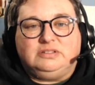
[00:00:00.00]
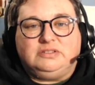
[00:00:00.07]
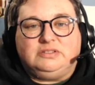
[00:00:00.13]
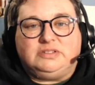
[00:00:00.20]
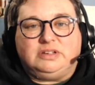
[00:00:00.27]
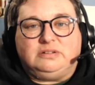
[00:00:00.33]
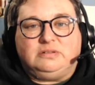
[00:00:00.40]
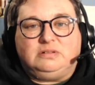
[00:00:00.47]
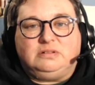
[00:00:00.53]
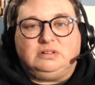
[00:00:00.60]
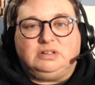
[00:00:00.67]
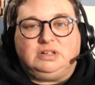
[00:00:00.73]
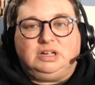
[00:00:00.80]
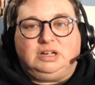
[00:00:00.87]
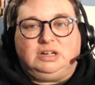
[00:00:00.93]
So
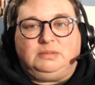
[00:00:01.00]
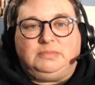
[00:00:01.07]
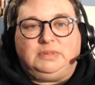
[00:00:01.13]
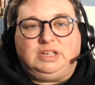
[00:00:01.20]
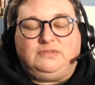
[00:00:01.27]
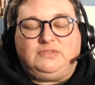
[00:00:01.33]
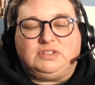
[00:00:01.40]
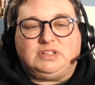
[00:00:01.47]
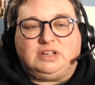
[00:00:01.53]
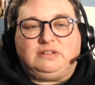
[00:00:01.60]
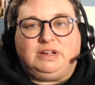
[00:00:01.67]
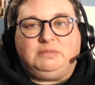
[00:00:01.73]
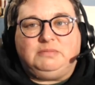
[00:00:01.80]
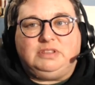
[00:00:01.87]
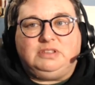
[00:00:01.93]
if it's all
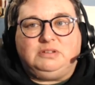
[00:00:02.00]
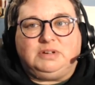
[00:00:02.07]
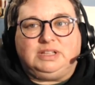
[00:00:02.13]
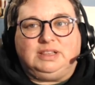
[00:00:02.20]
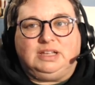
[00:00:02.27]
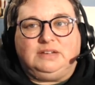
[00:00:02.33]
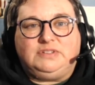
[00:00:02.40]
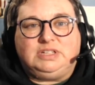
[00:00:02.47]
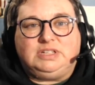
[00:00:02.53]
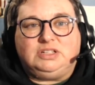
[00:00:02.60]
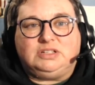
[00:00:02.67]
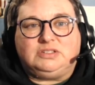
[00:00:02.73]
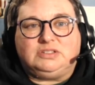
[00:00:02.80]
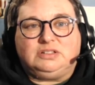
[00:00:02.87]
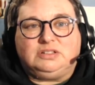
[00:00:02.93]
right with you, I'd love to
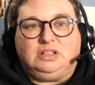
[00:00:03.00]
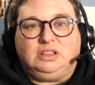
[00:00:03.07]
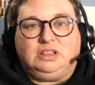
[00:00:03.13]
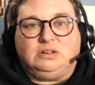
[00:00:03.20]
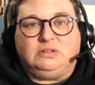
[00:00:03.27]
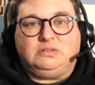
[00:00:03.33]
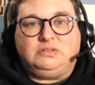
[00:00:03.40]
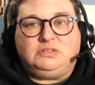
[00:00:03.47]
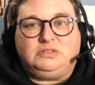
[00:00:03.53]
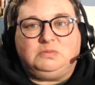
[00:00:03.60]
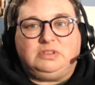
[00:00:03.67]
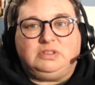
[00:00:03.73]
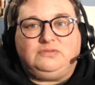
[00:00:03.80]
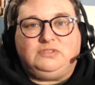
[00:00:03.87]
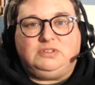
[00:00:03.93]
just close
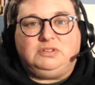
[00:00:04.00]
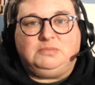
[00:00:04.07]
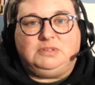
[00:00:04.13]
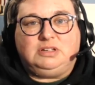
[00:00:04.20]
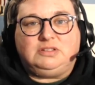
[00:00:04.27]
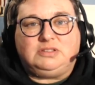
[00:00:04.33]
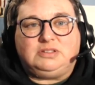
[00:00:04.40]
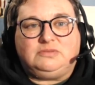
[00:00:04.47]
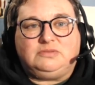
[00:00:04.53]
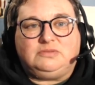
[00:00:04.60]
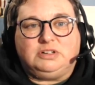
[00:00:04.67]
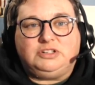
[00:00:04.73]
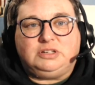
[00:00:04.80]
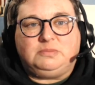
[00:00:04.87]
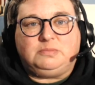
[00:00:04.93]
with a few minutes of
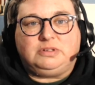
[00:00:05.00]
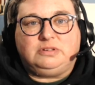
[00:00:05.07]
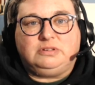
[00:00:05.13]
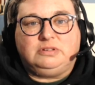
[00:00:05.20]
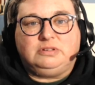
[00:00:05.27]
worship.